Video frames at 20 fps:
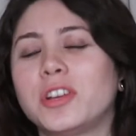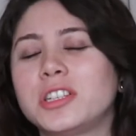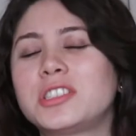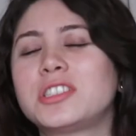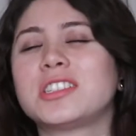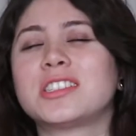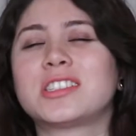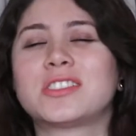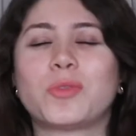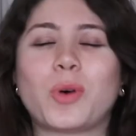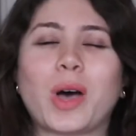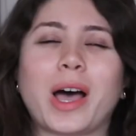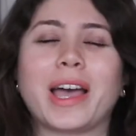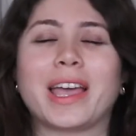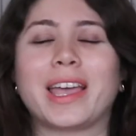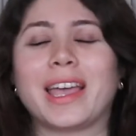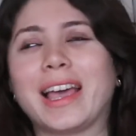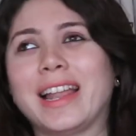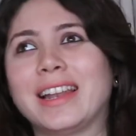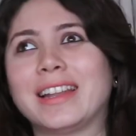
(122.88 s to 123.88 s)
which is
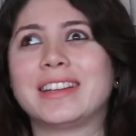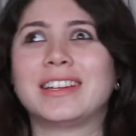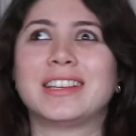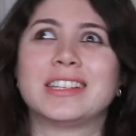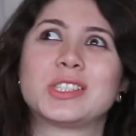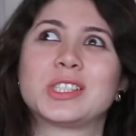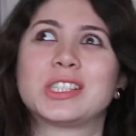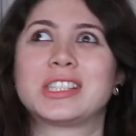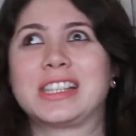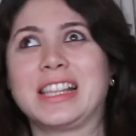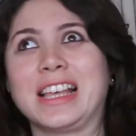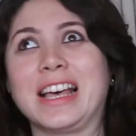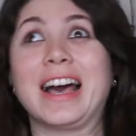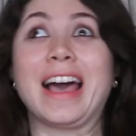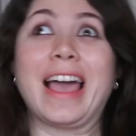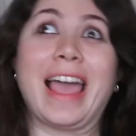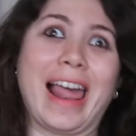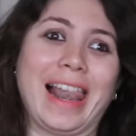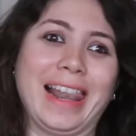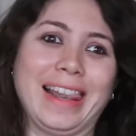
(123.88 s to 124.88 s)
why Ellen is the
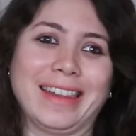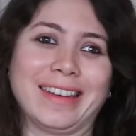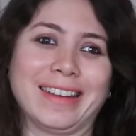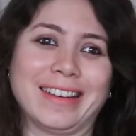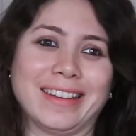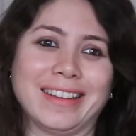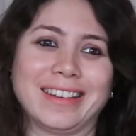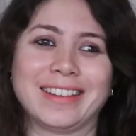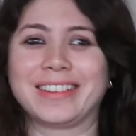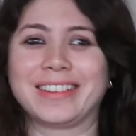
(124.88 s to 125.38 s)
Ellen.